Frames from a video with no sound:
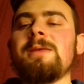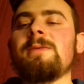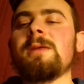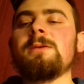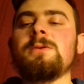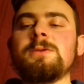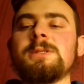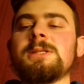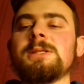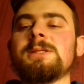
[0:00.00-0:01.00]
they
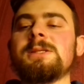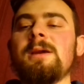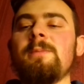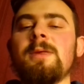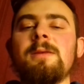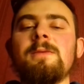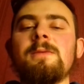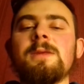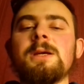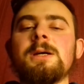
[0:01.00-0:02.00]
use them in
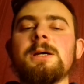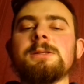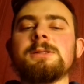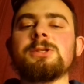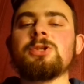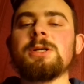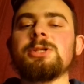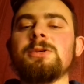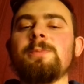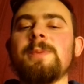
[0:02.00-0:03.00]
the
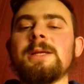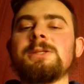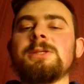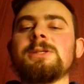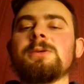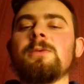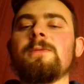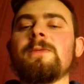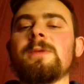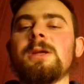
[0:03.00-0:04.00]
structured patterns
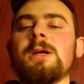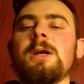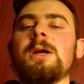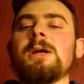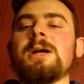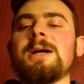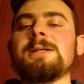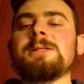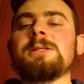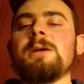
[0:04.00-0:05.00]
of the
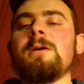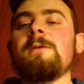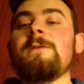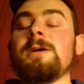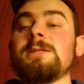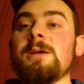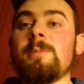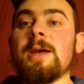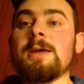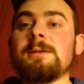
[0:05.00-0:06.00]
kind find a
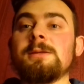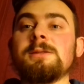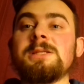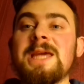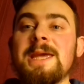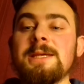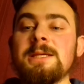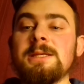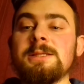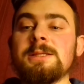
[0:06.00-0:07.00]
pen, take
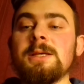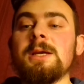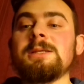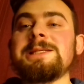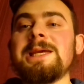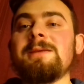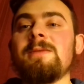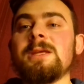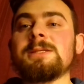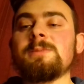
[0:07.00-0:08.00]
it, take
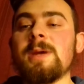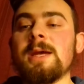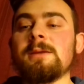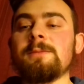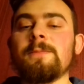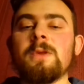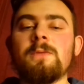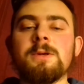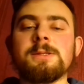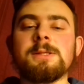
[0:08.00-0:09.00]
this pen,
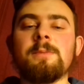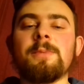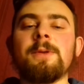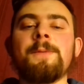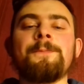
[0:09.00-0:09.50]
for example.